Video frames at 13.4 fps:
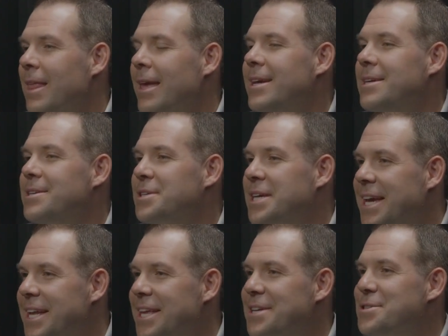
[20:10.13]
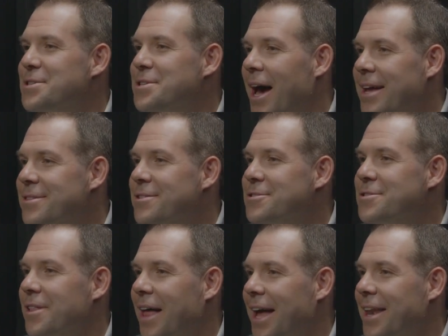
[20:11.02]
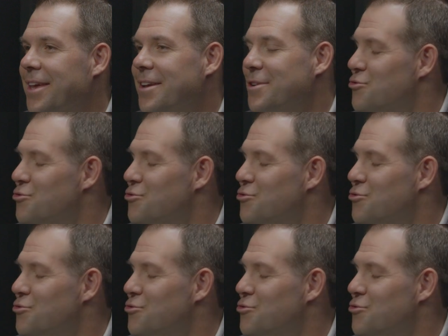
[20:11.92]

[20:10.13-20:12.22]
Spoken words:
is get inside the sled.